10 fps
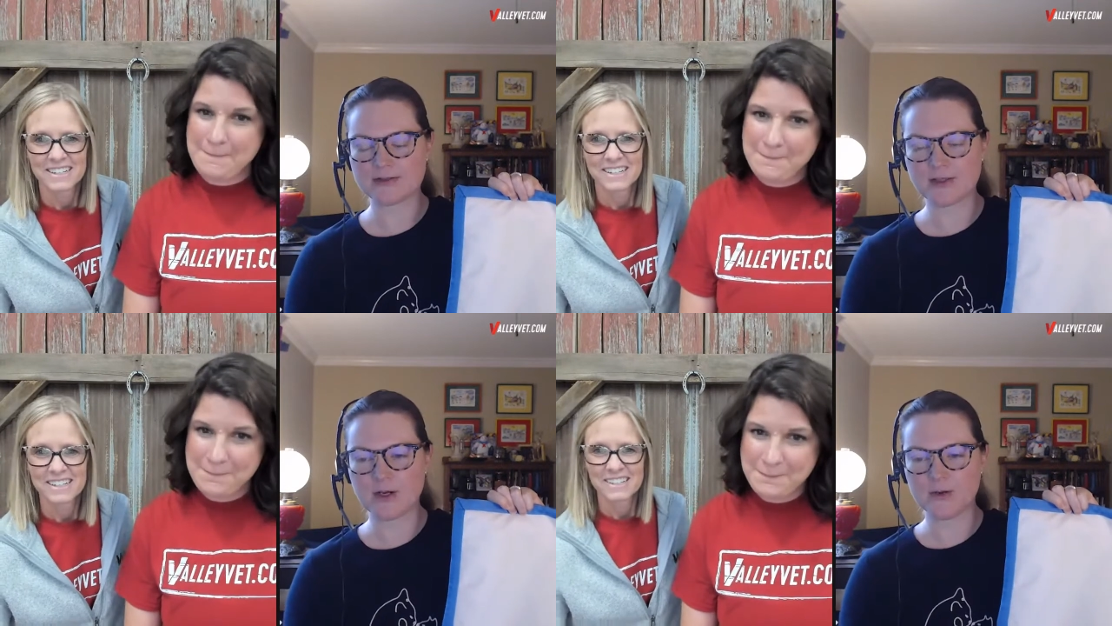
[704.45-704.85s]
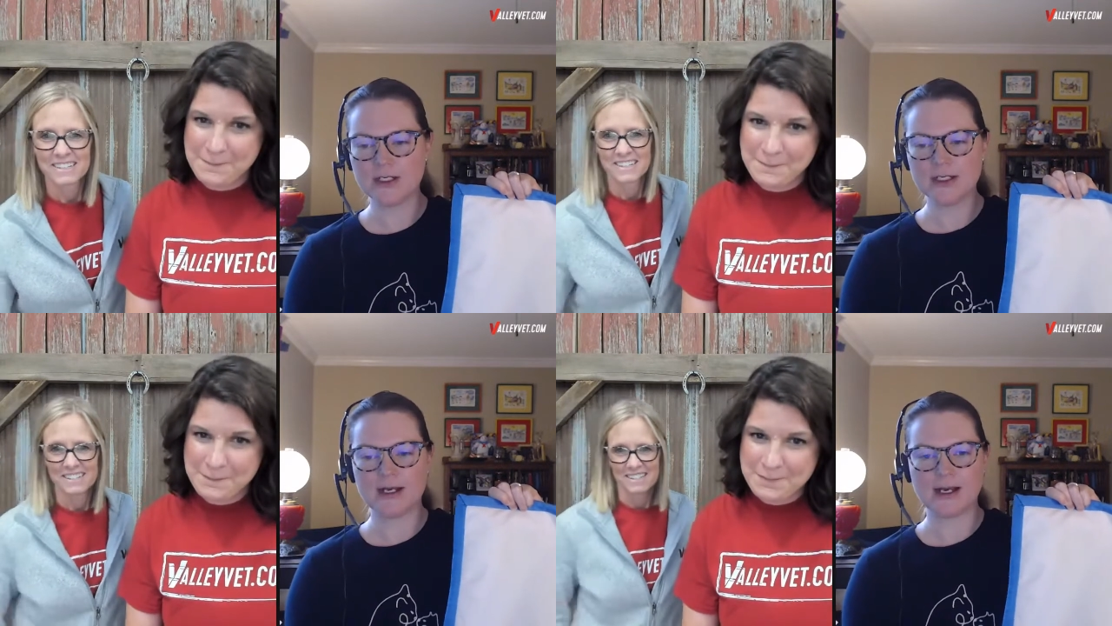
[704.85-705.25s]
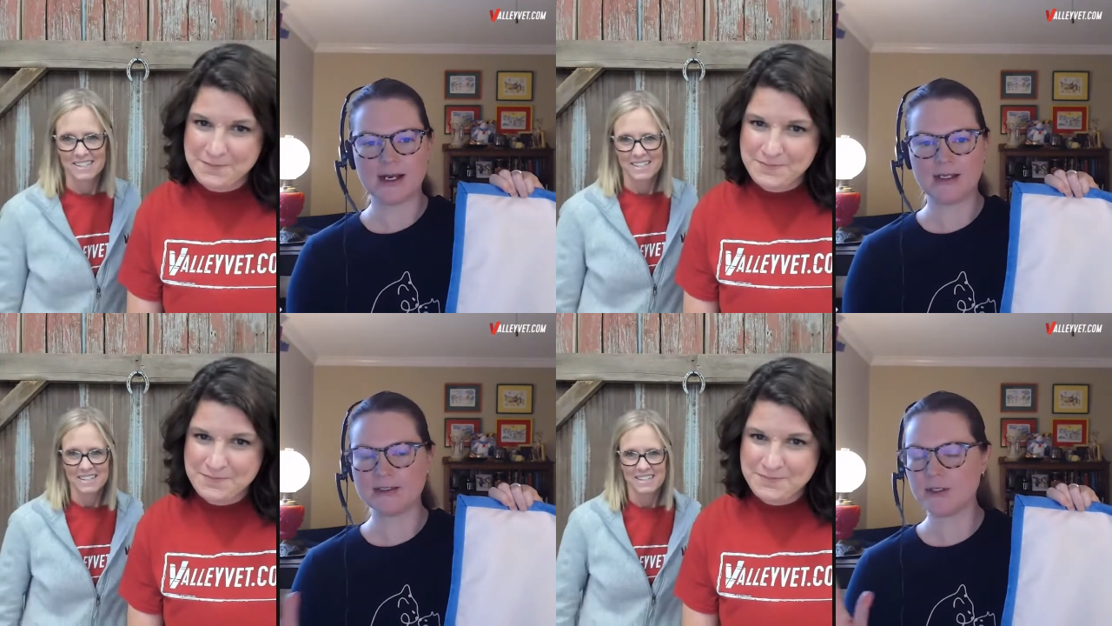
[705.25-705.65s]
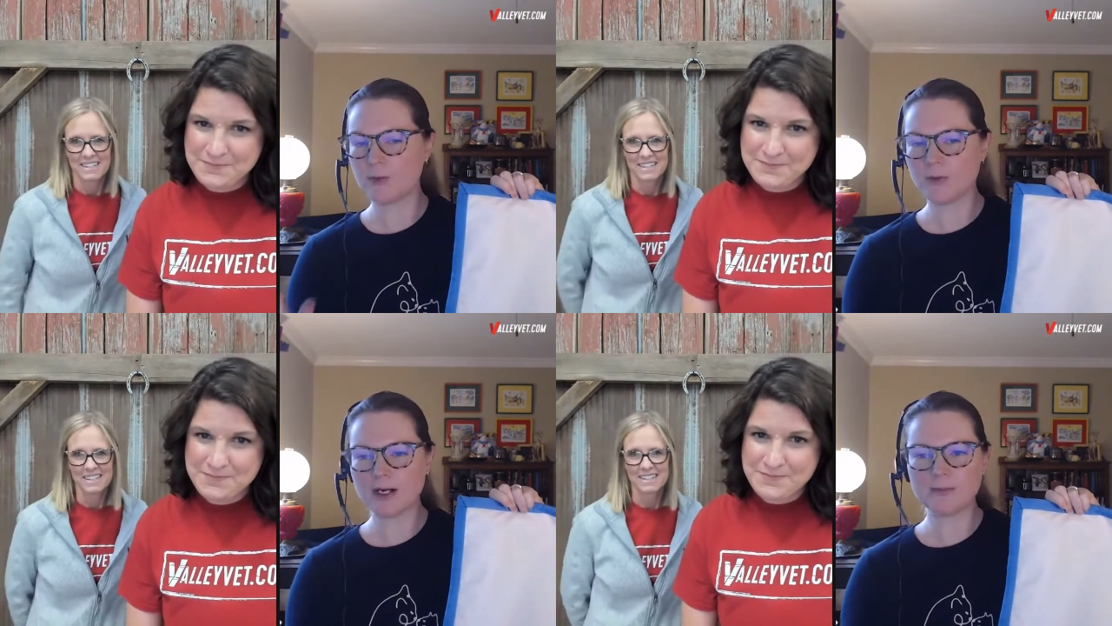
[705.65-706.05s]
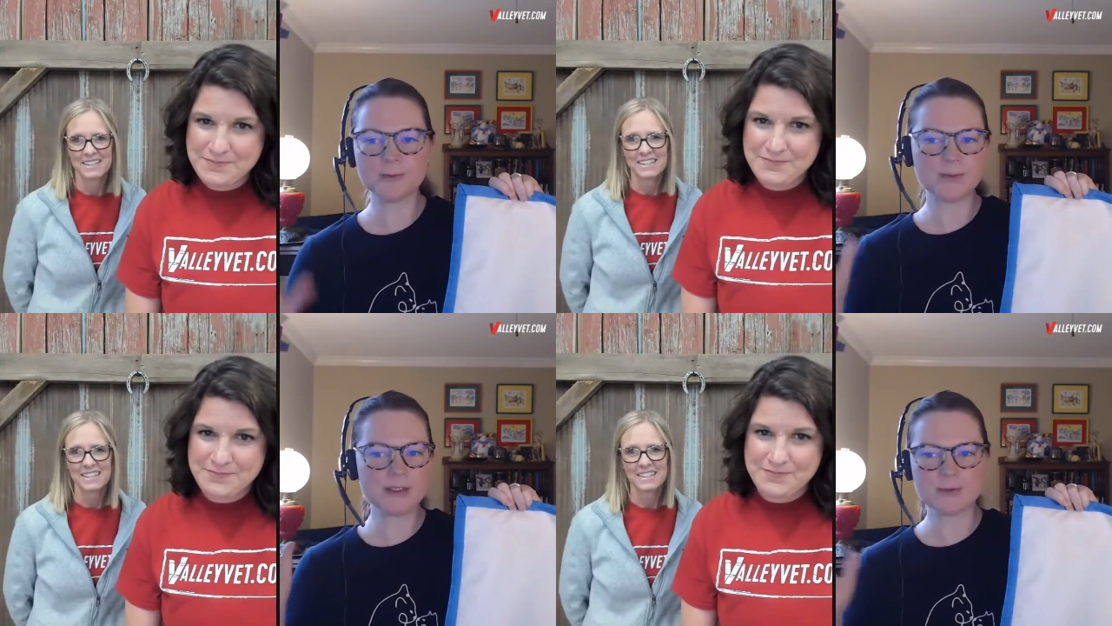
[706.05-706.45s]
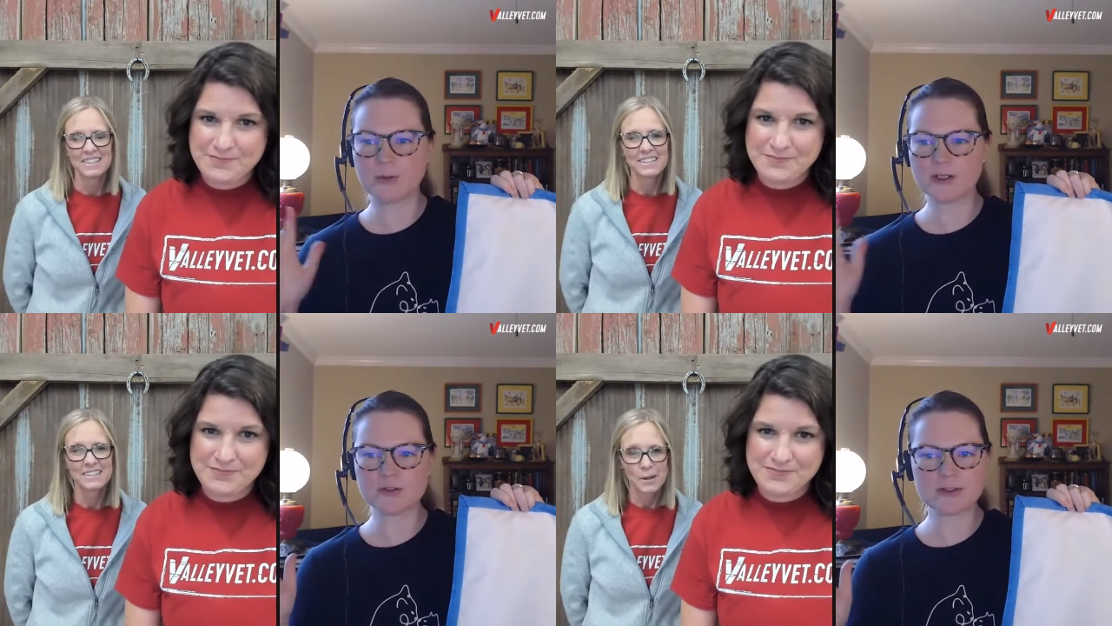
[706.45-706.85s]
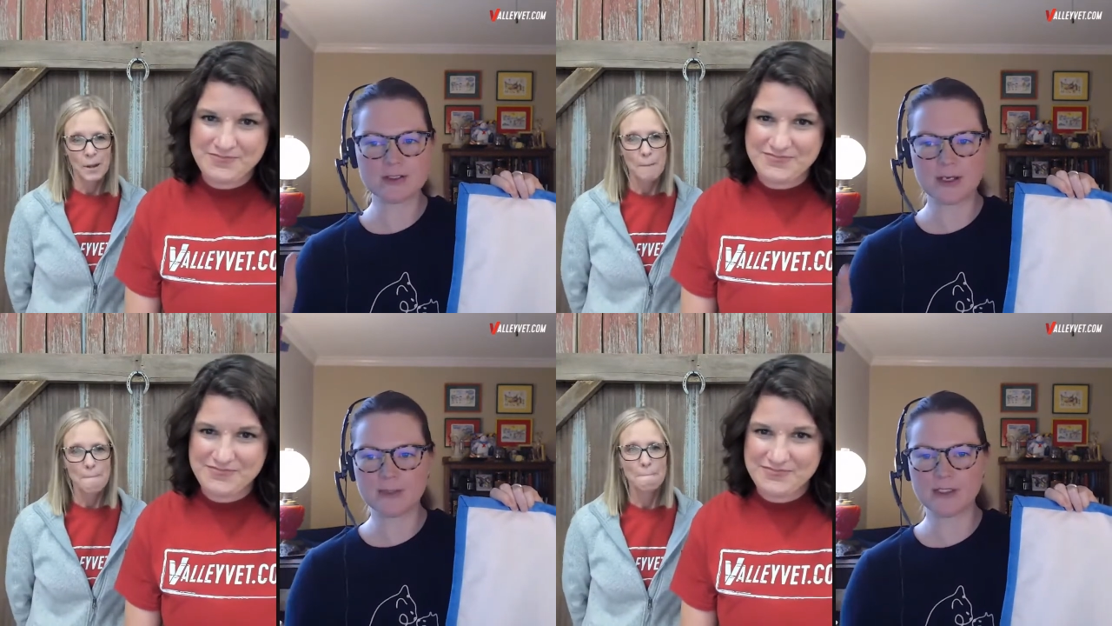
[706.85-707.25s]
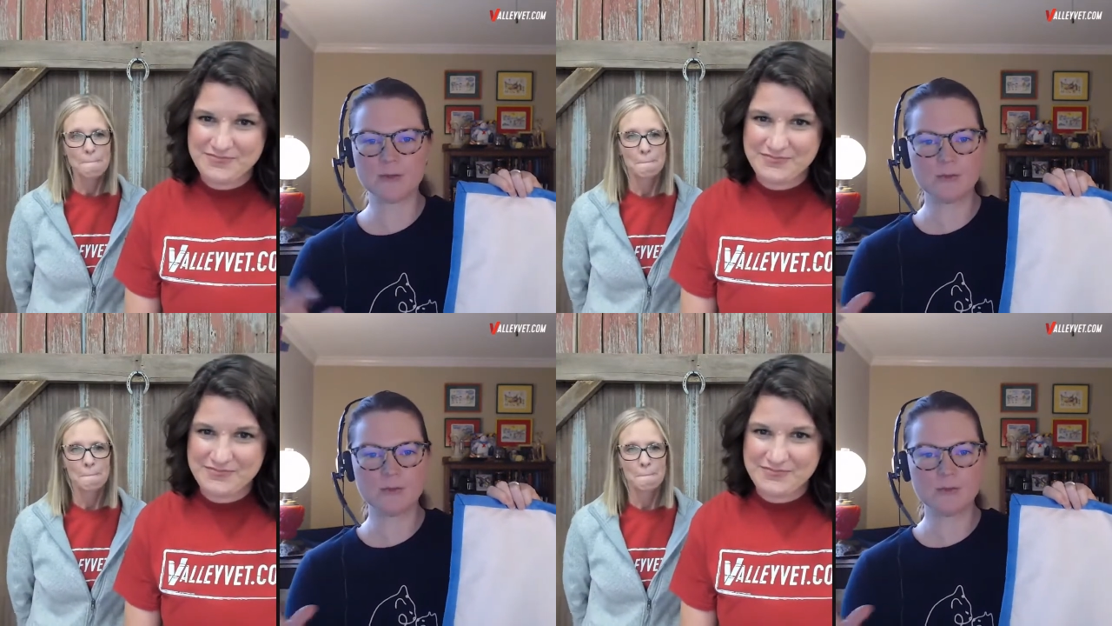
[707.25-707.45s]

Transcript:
Speaker 1: So uh, no problem. Keep your questions coming.